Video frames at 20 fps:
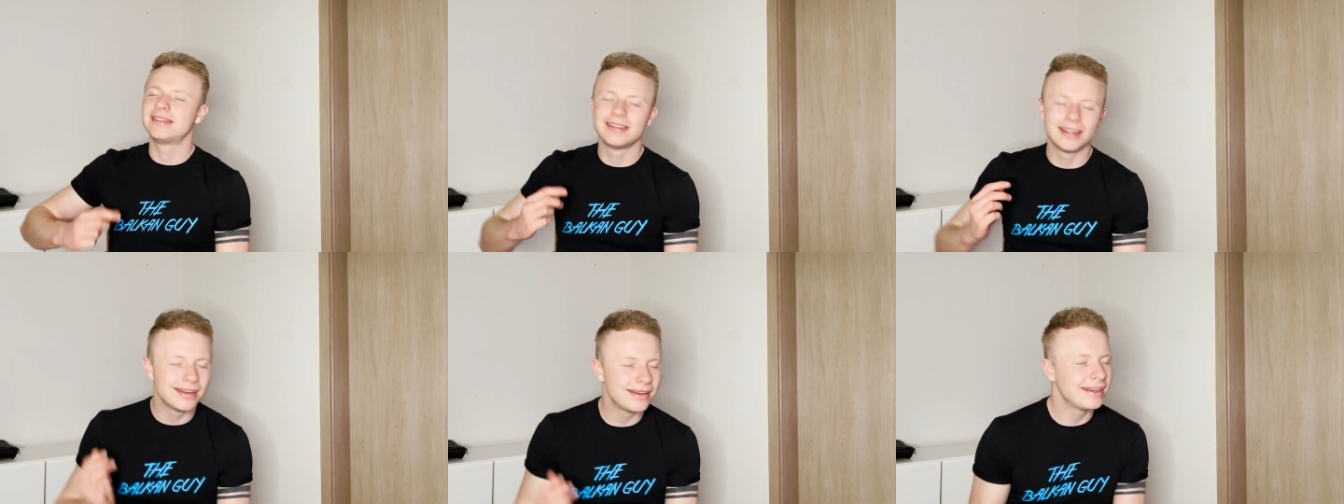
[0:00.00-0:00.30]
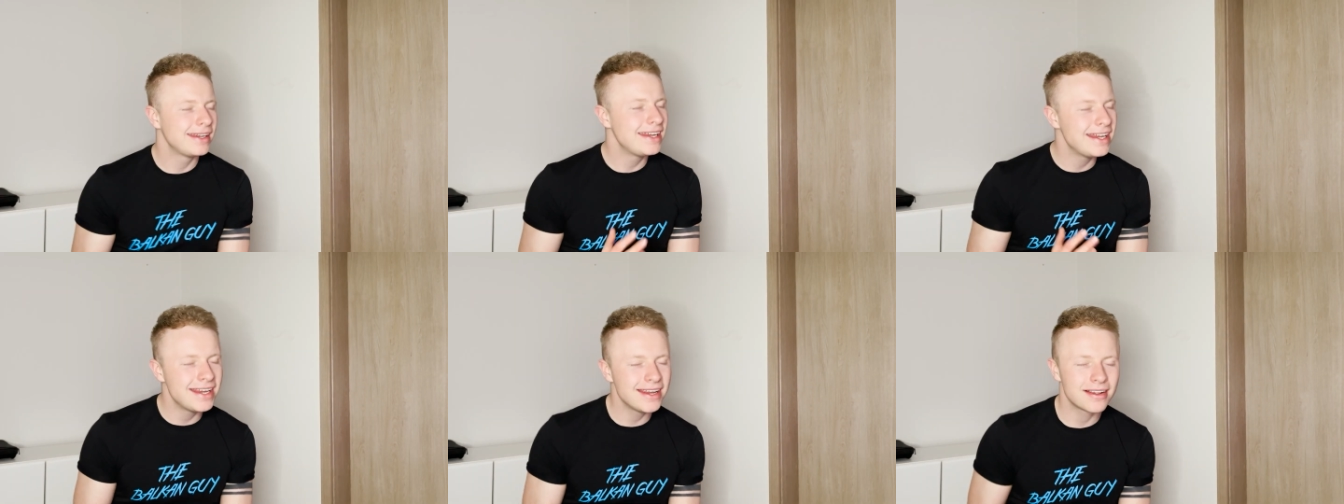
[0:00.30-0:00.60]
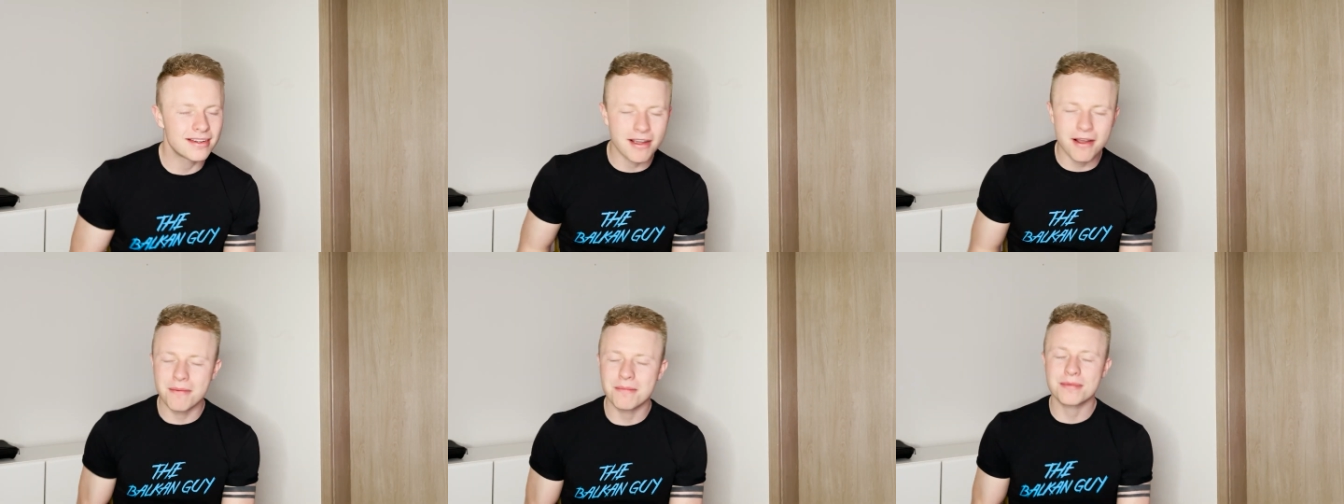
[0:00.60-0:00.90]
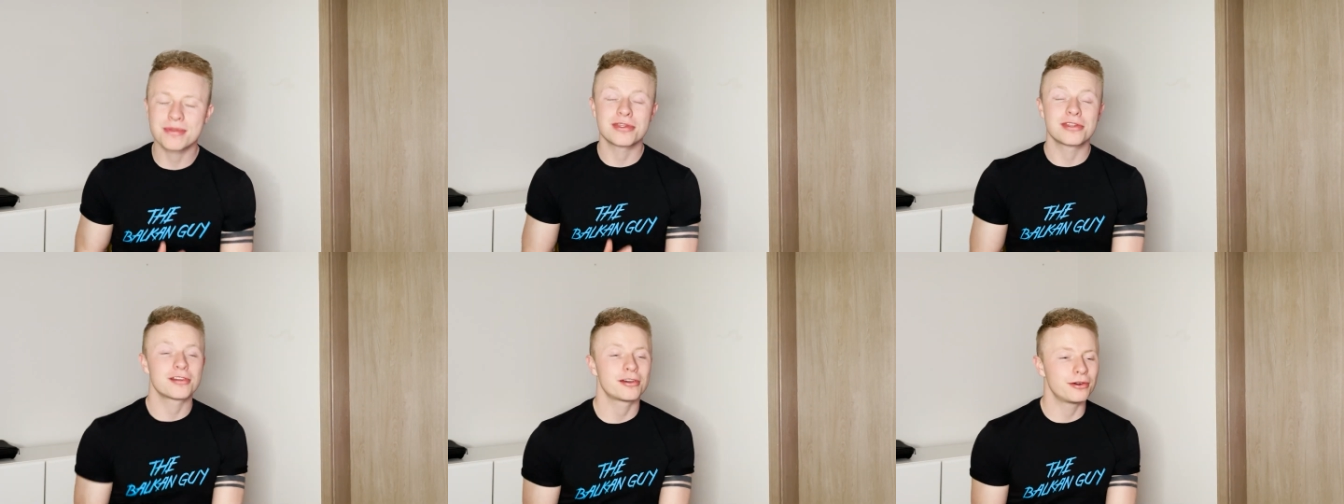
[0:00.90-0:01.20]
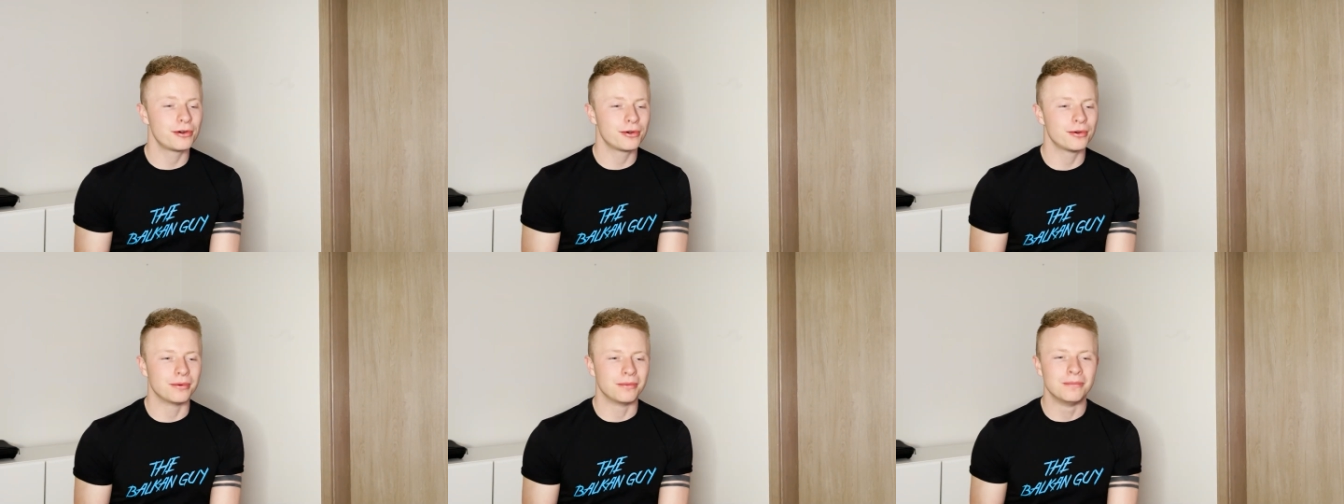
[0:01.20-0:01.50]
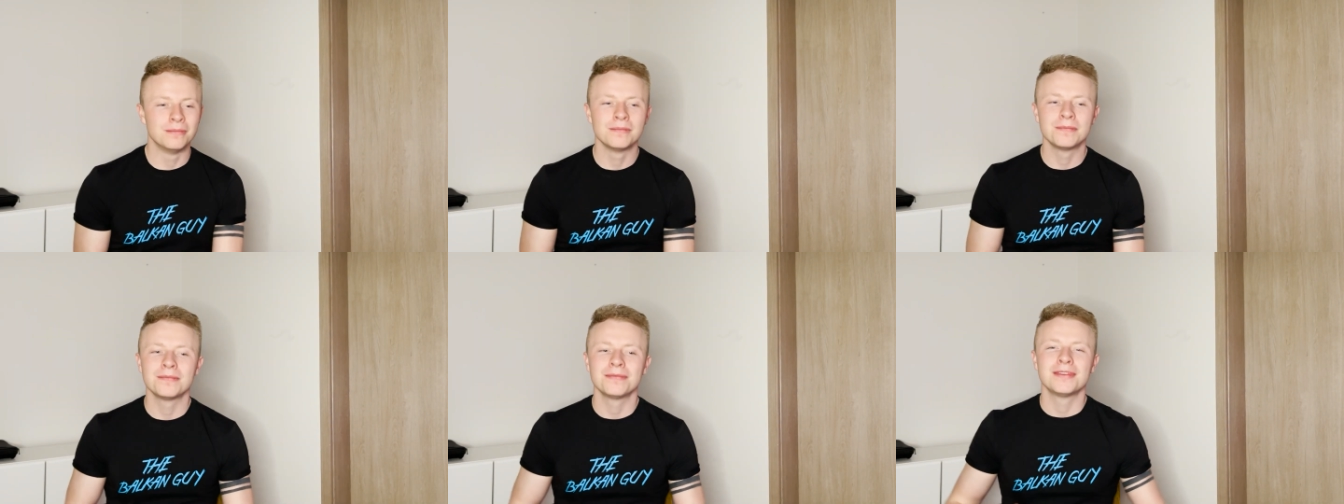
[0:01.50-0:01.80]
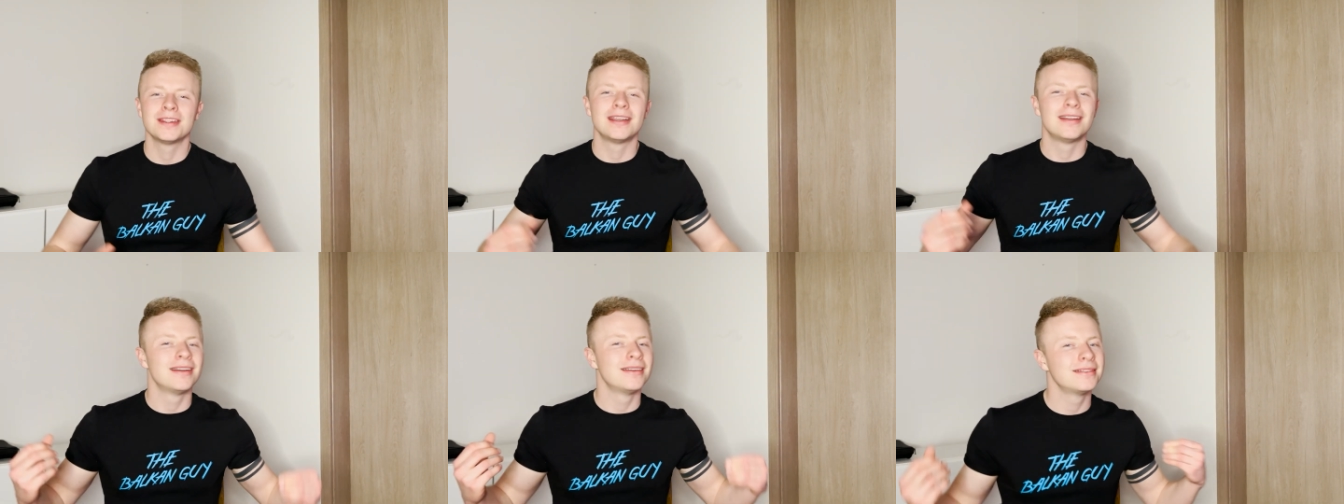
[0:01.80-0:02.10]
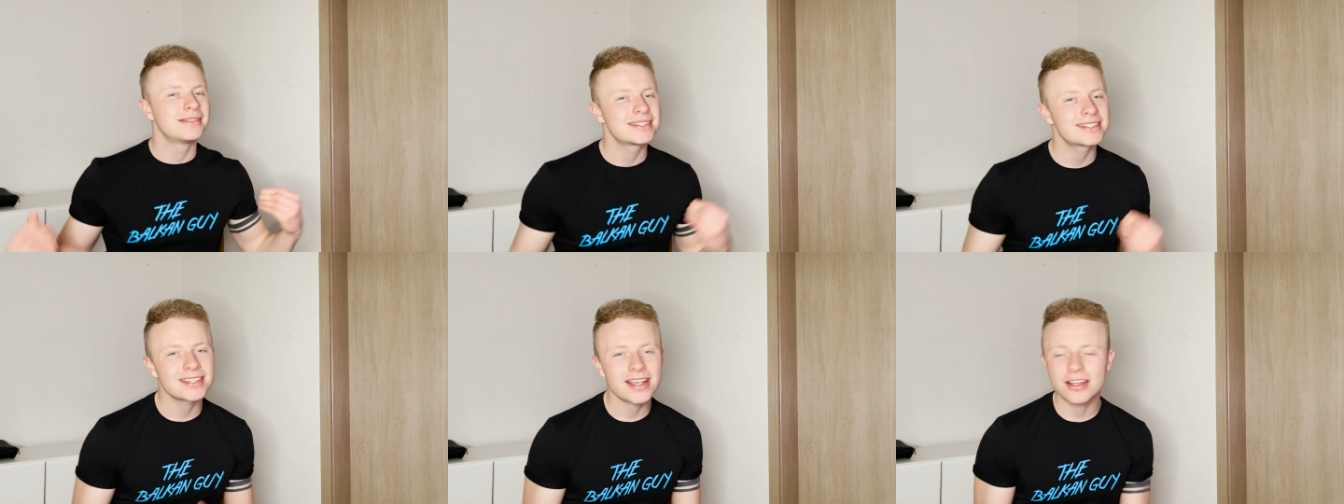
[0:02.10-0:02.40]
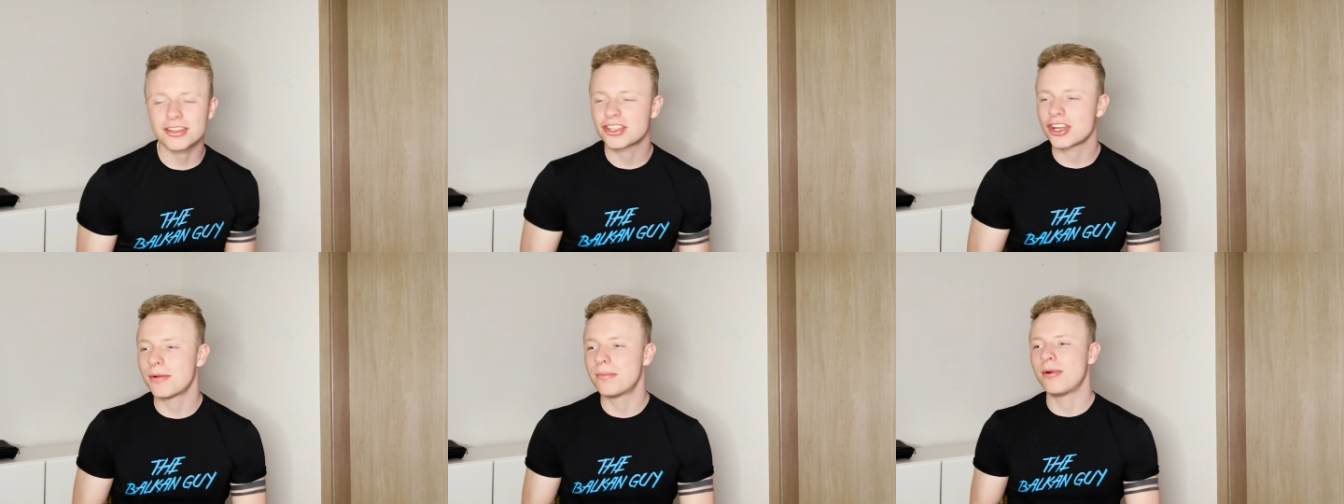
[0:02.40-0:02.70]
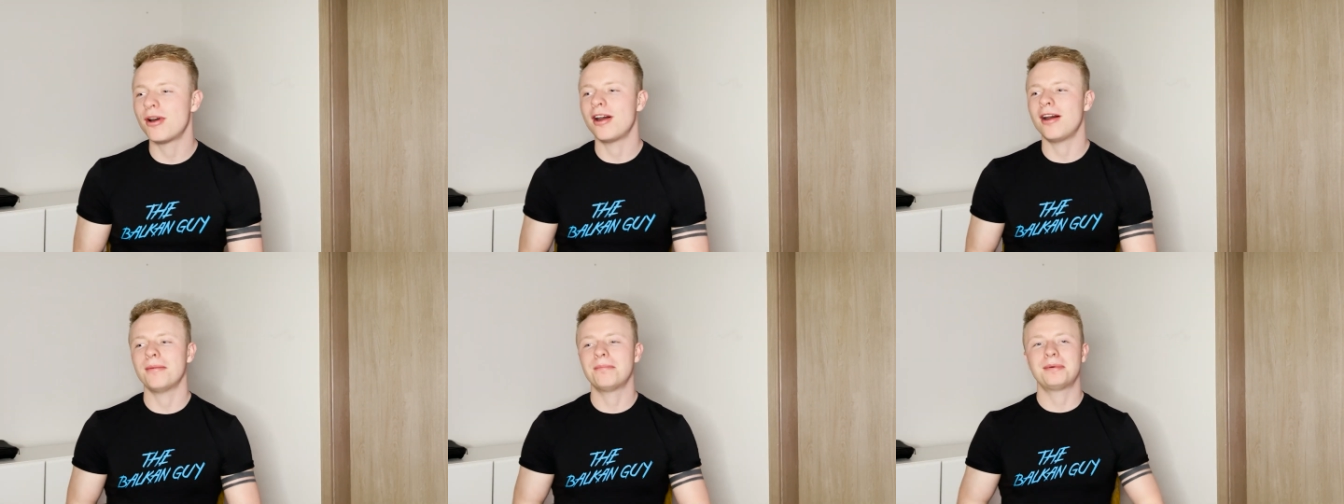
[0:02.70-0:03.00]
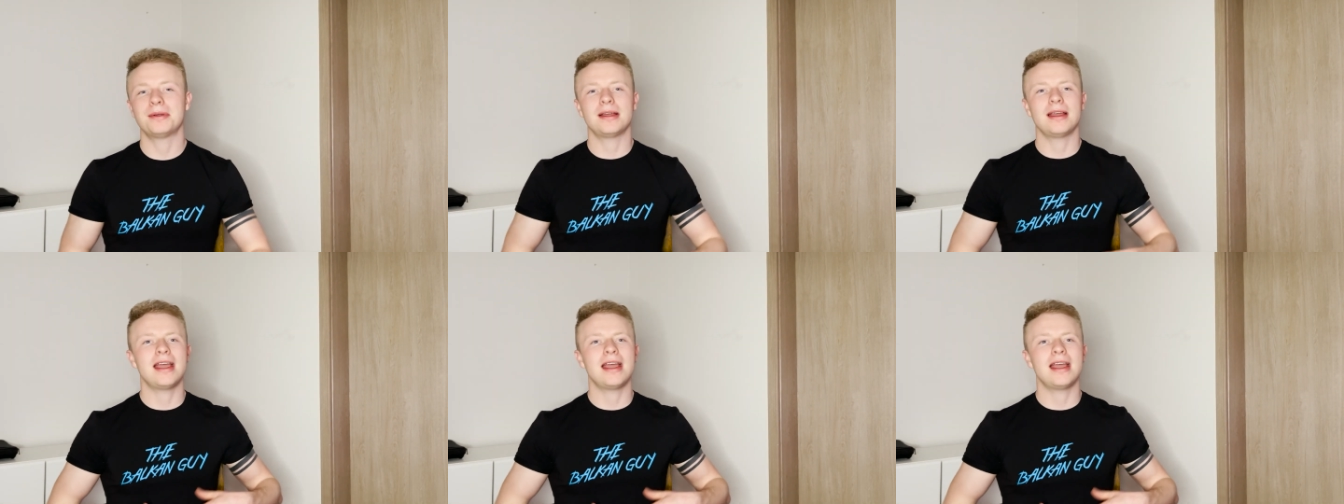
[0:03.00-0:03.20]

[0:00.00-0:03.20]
did he come through. Such a bop.